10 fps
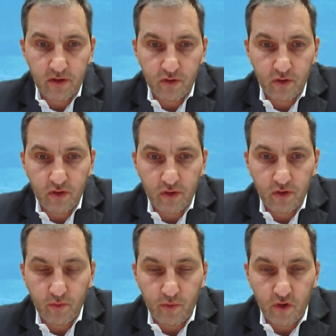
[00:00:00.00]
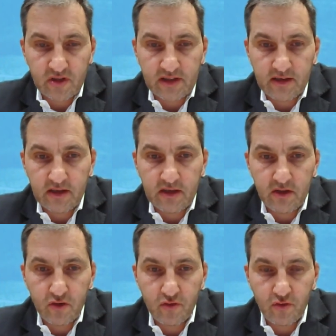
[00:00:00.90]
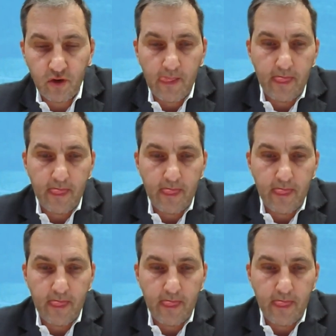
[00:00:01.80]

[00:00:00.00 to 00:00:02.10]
the bauxite into